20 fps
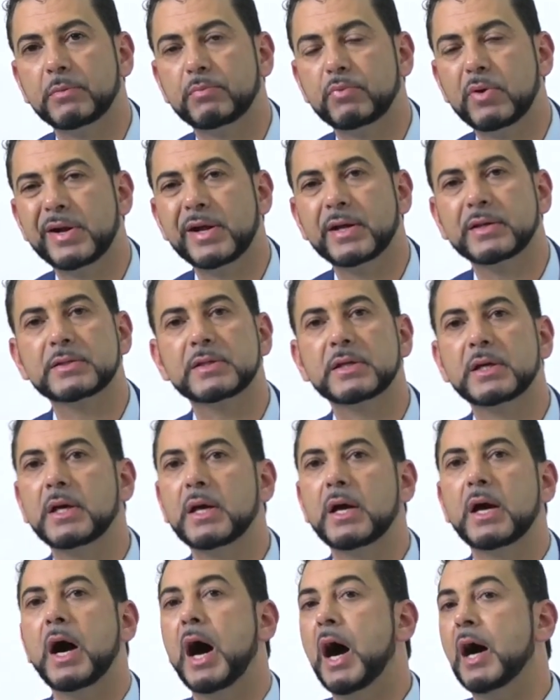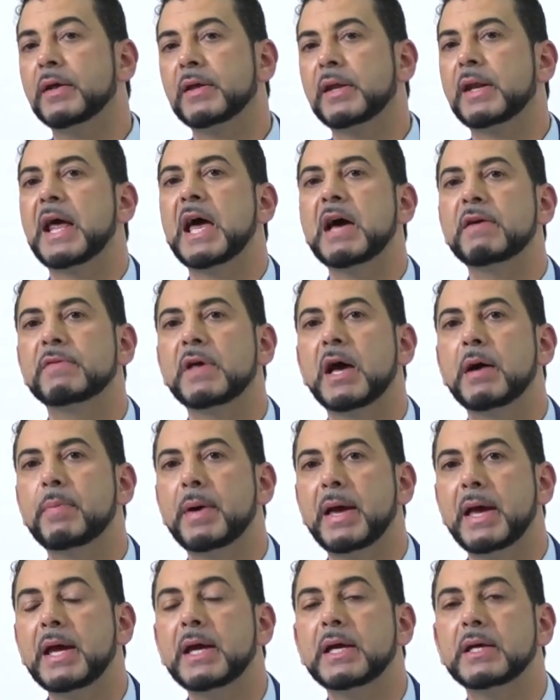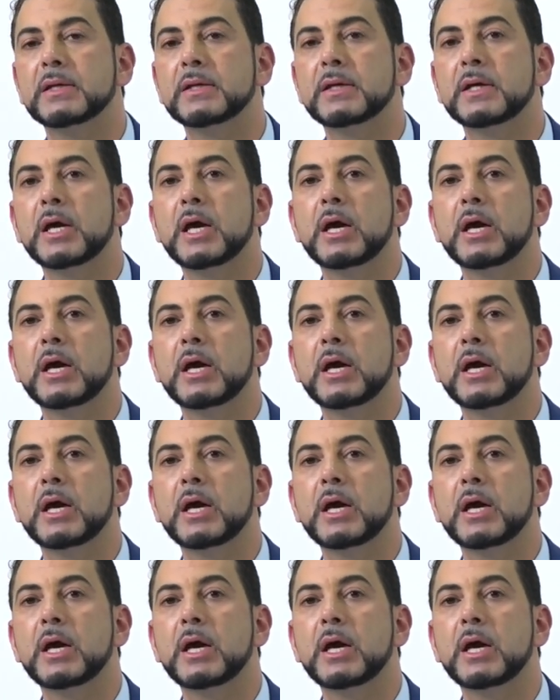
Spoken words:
product, I don't have the upper hand.